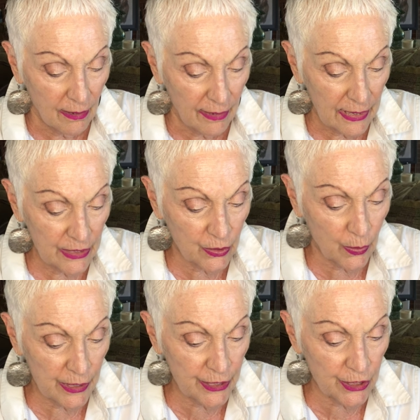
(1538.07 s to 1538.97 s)
He's
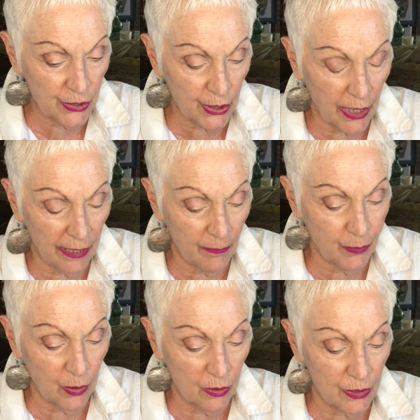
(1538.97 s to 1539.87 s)
going to try to
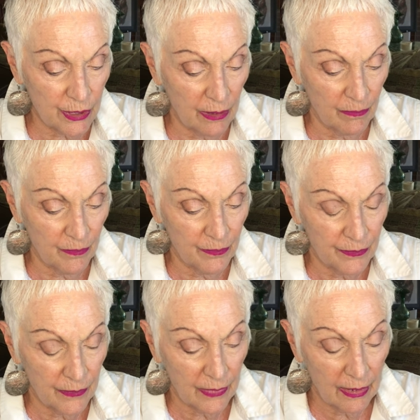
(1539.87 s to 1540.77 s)
pull some
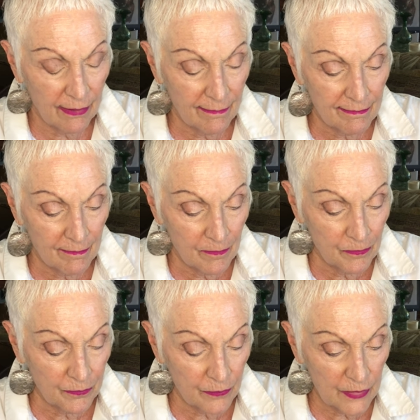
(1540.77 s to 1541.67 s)

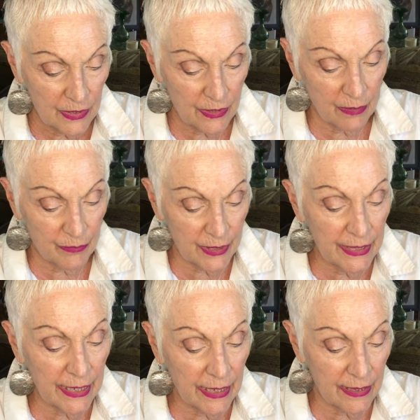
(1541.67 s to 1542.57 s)

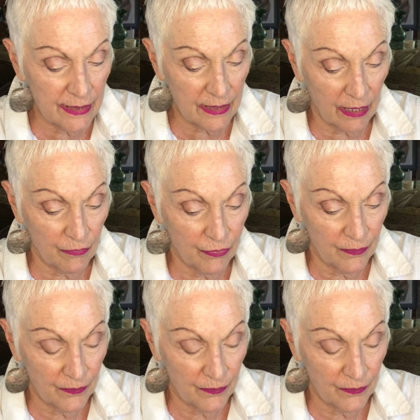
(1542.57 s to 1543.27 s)
sneaky stuff.